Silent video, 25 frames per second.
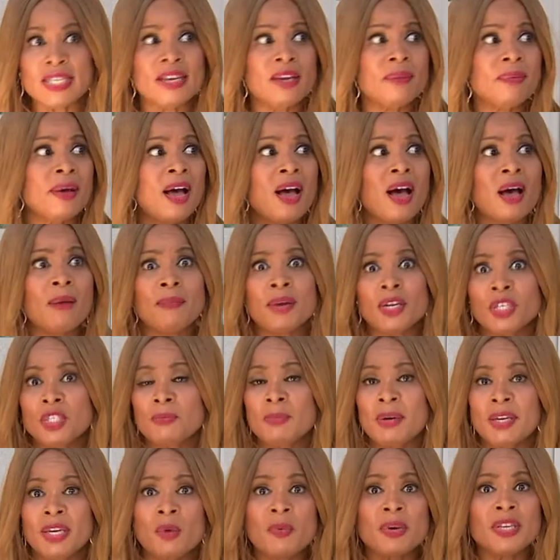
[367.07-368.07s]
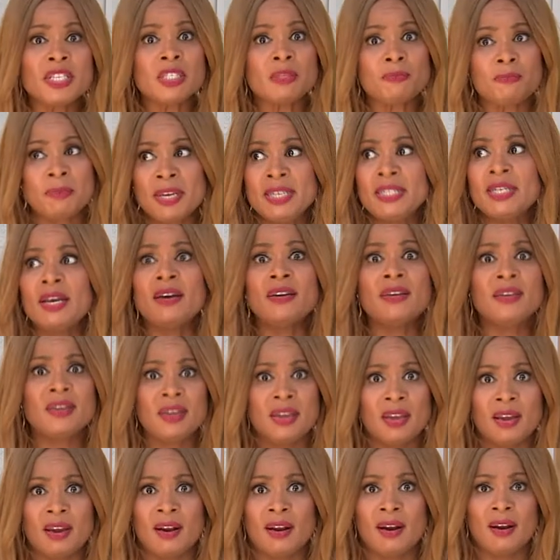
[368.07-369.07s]
Think about how much much money we spend a
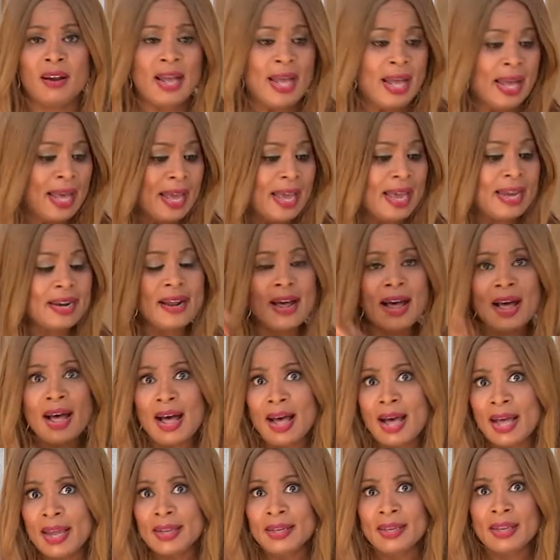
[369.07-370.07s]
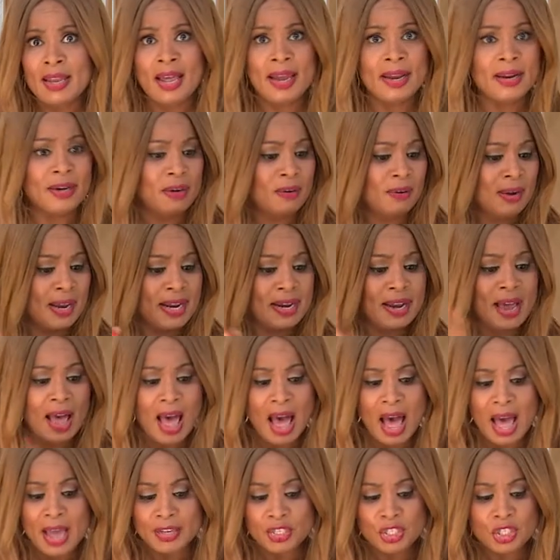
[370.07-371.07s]
year in eyeliner and
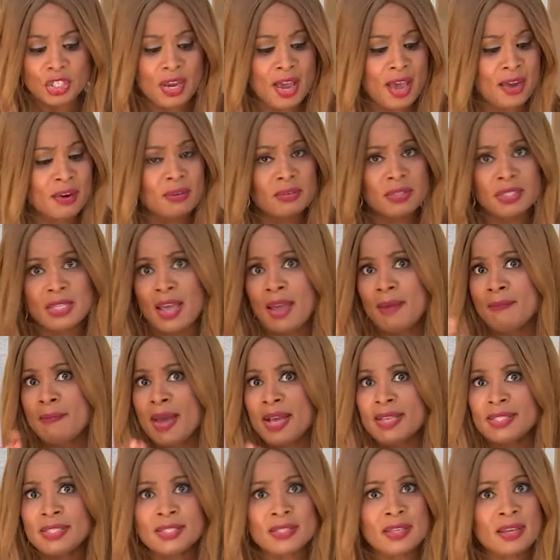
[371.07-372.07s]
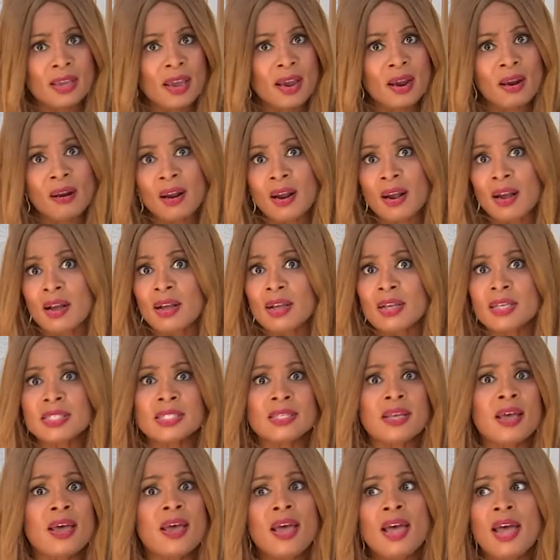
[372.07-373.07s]
eyeshadows and
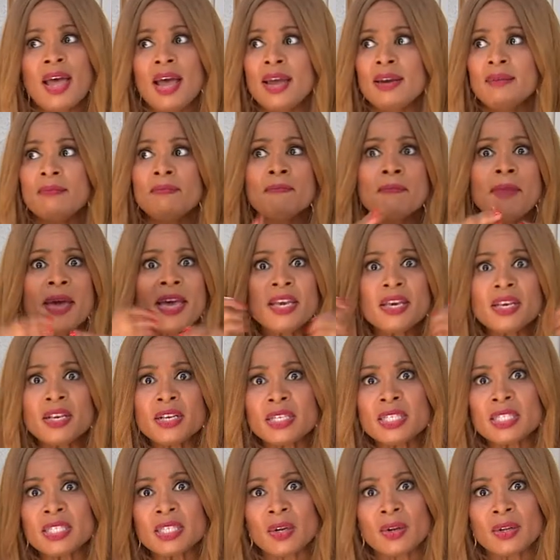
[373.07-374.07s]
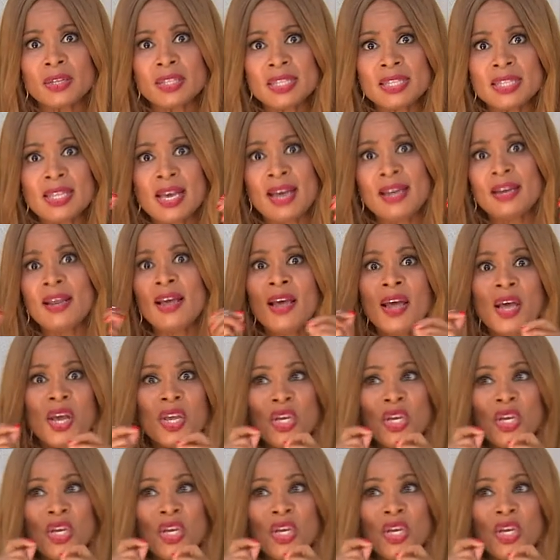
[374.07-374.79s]
mascaras and making certain that,